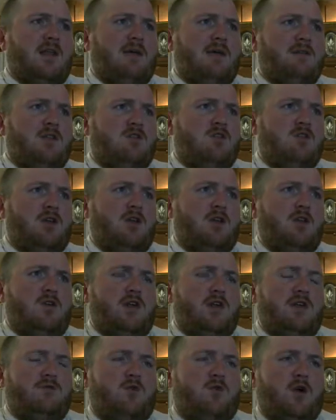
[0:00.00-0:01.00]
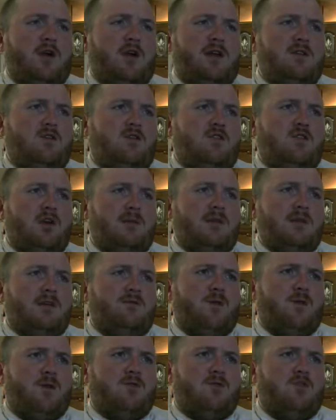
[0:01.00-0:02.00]
having generated only 4 new jobs in
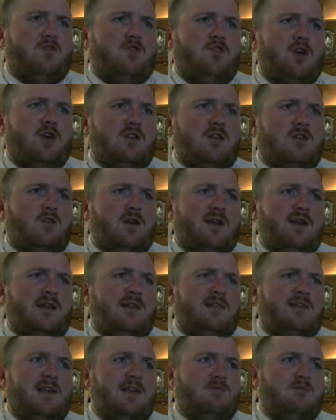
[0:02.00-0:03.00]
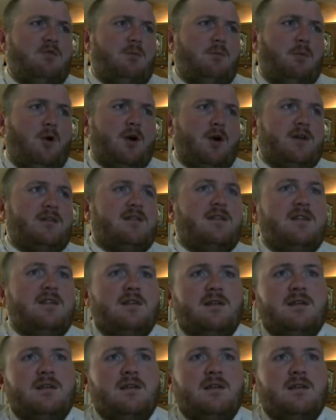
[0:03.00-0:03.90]
the first 2 years, according to a state report.